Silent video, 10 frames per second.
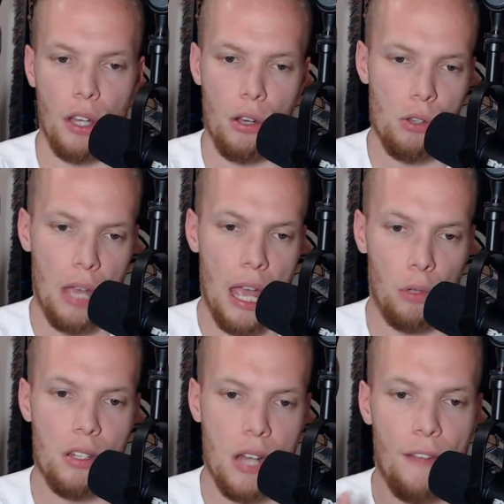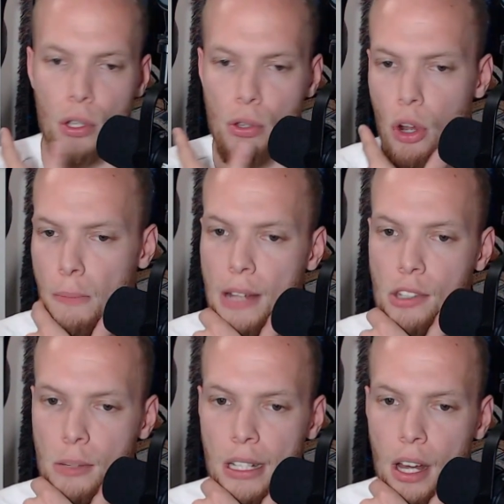goes, okay, well, it's time for those growing
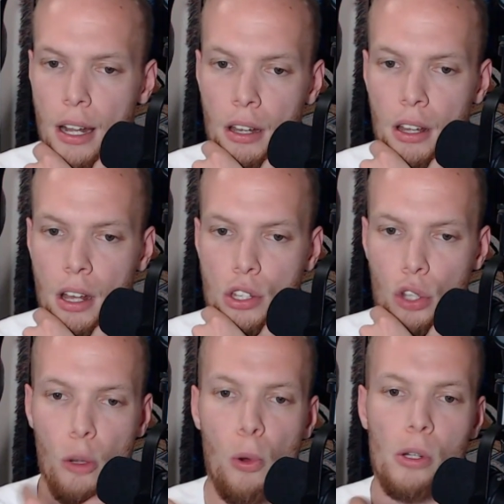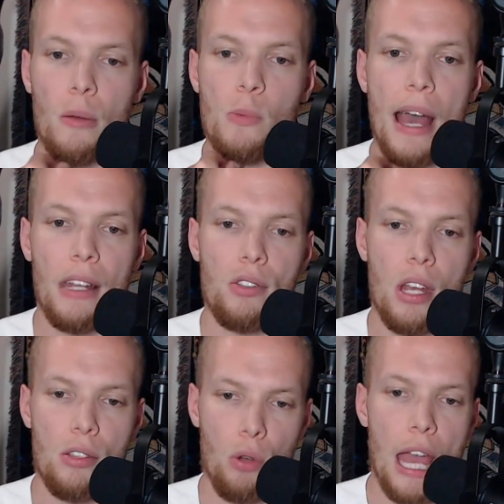pains to be done. So the reporter comes back and
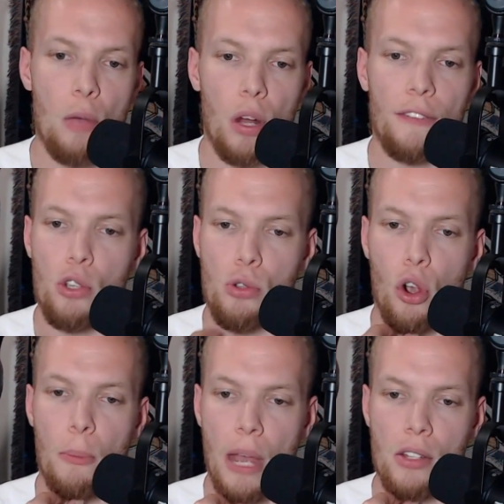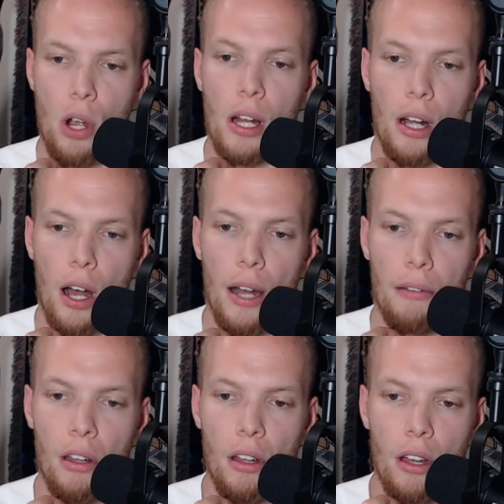says, okay, what if those growing pains aren't gone?
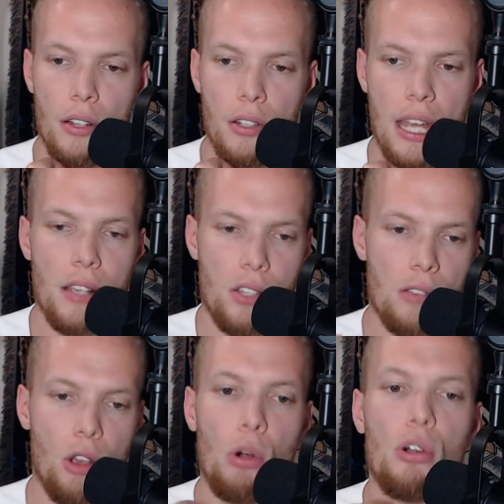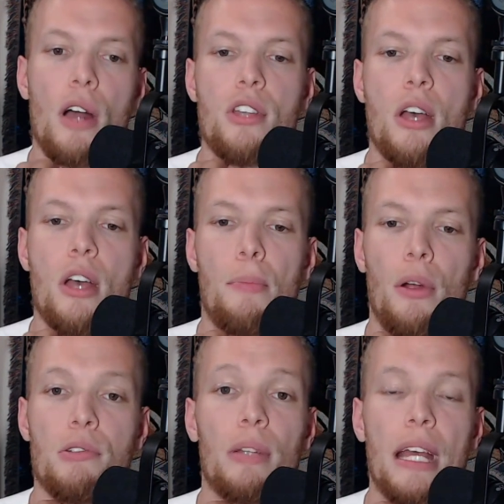DA says, I will cross that bridge
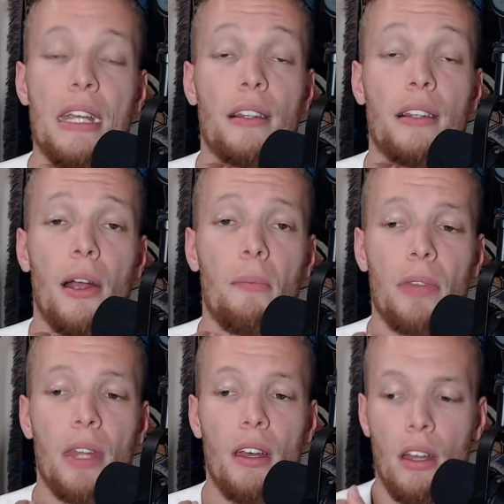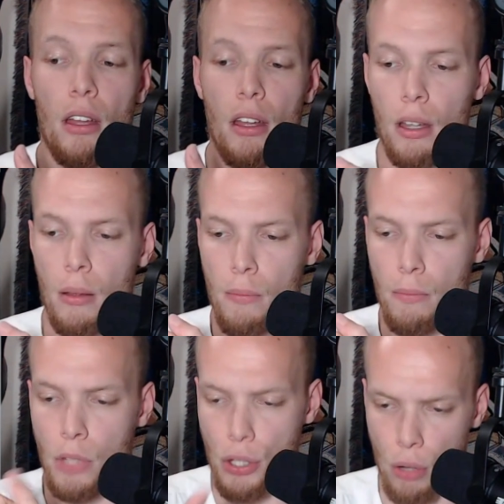when they get there.
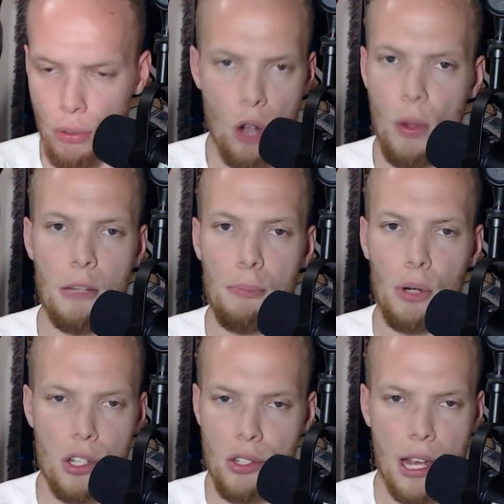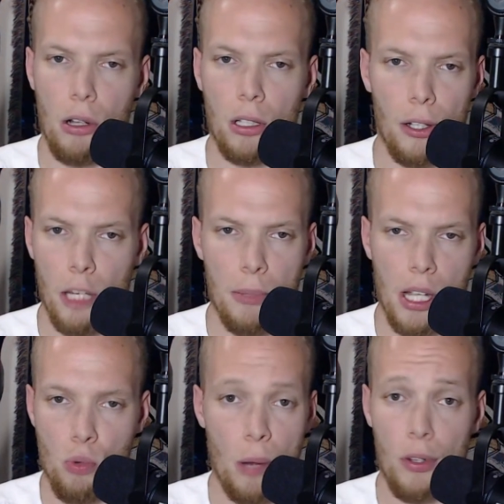You don't know when the bridge is there, clearly,
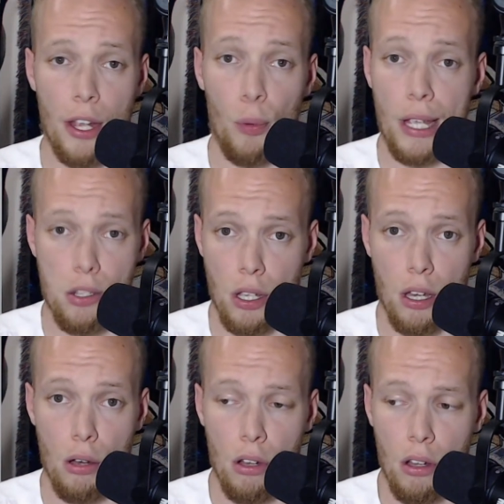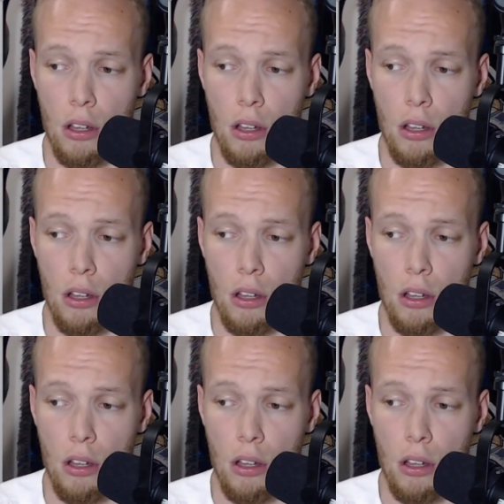because we were there weeks ago.